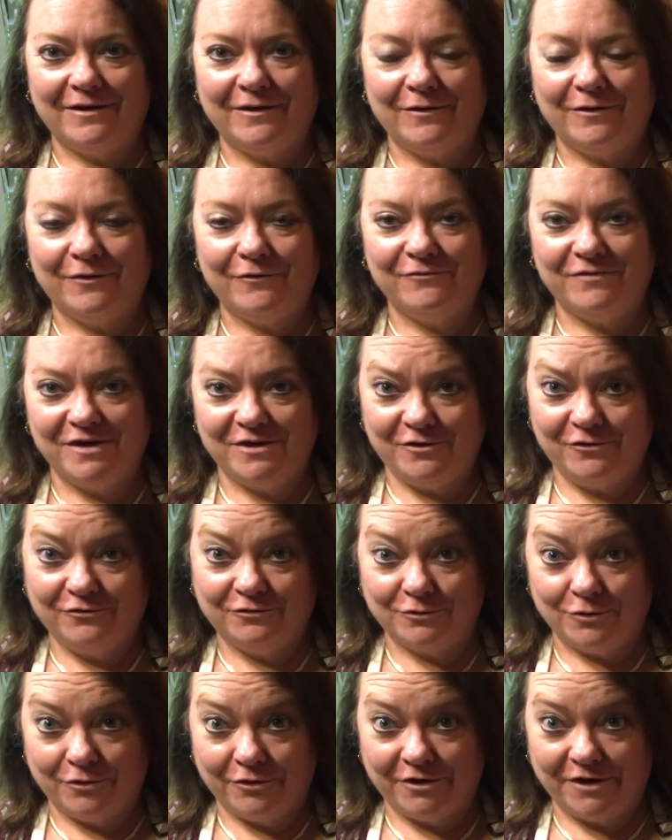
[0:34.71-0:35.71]
Oviedo,
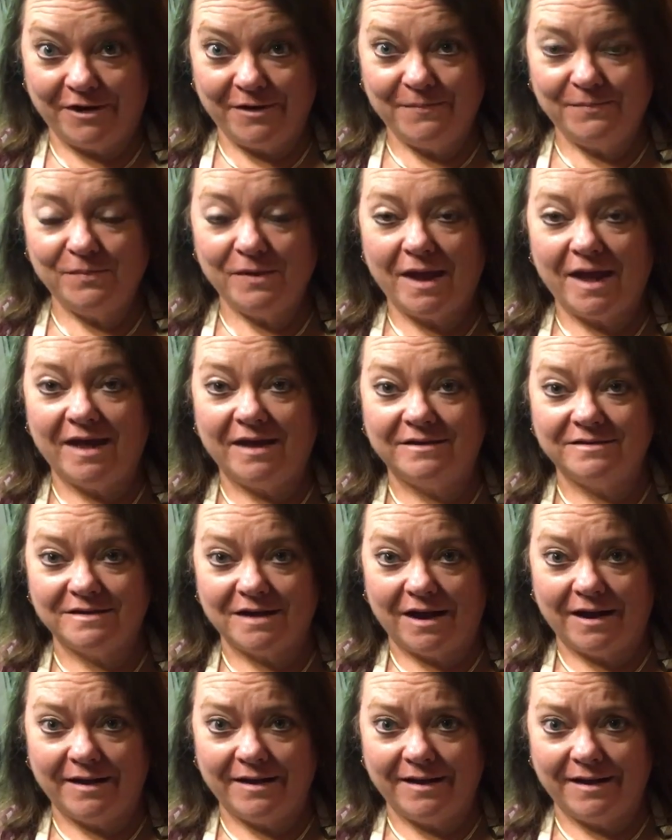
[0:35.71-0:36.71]
Florida, and
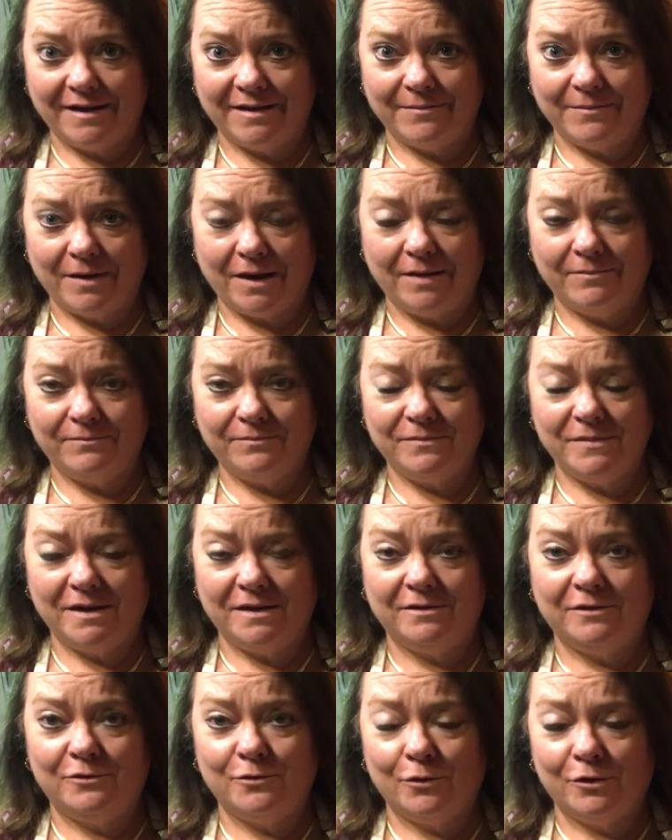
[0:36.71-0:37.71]
I am up in
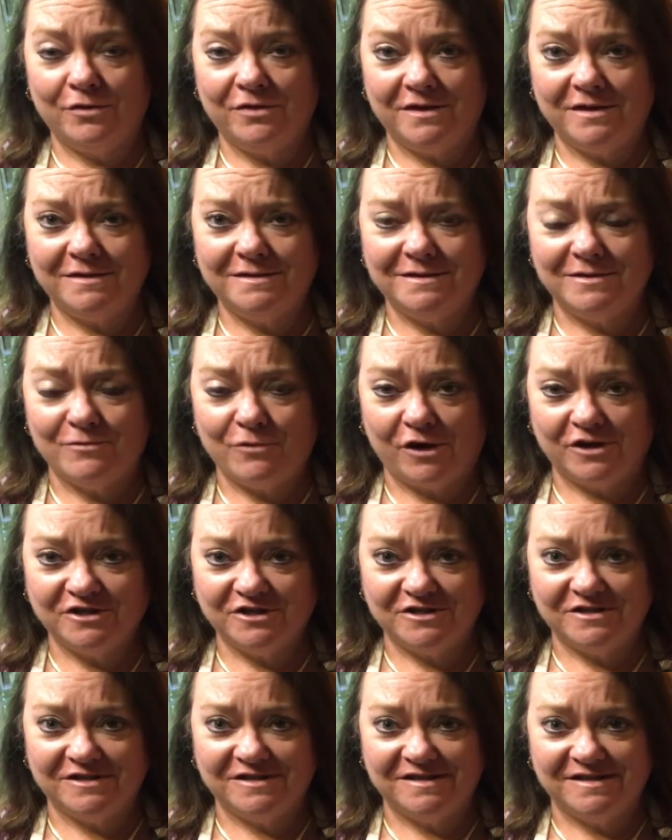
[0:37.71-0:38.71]
the Northeast in
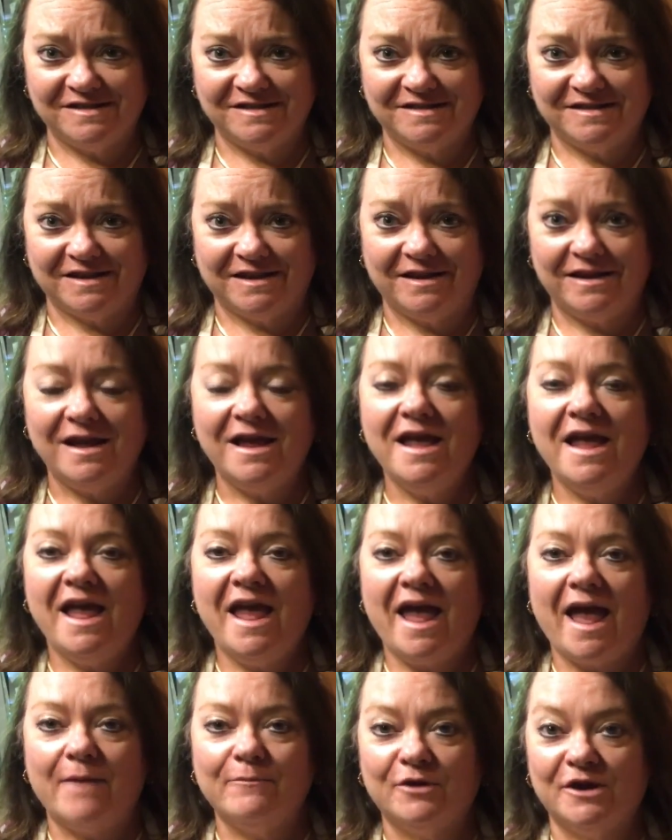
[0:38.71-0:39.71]
Washington, D.C.,
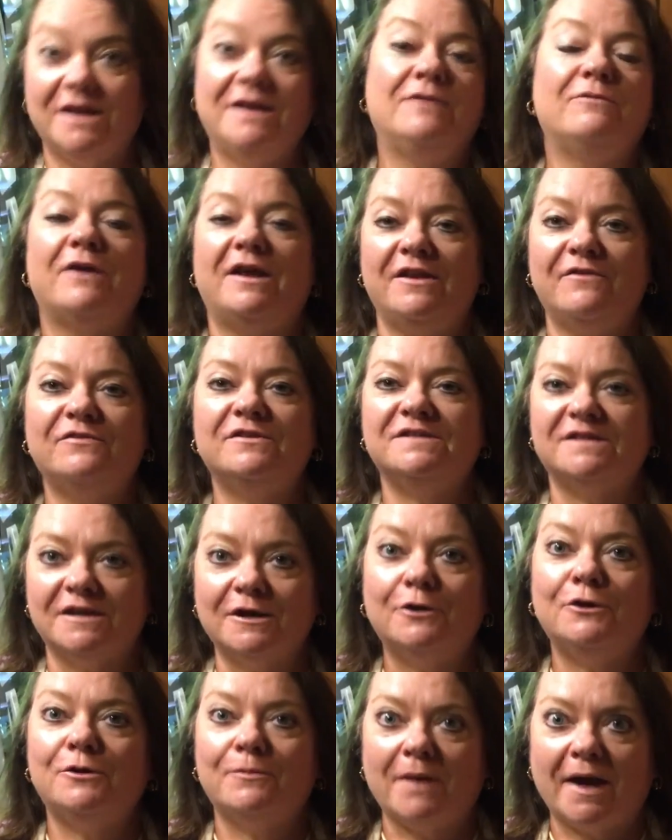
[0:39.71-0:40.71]
and we're getting ready for Cinco
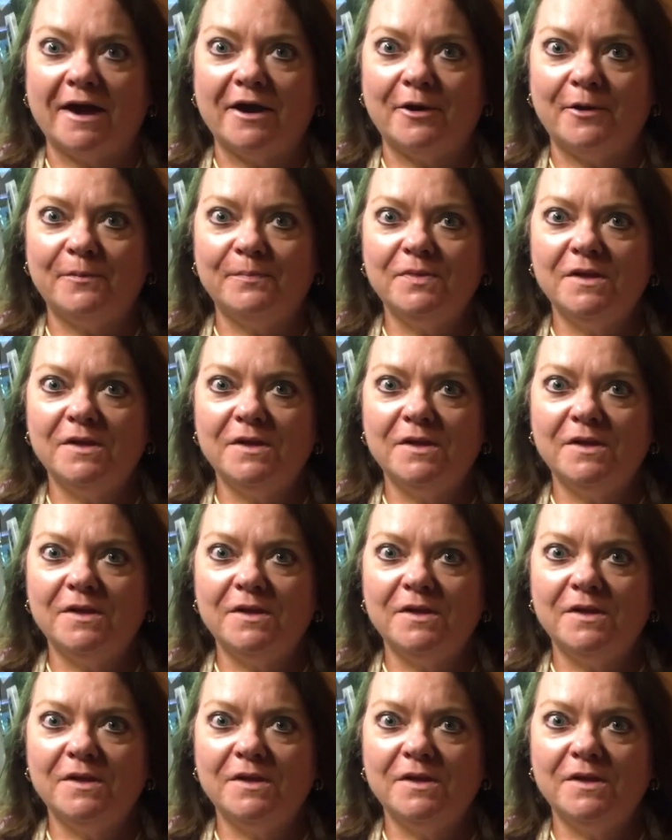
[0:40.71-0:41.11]
de Mayo.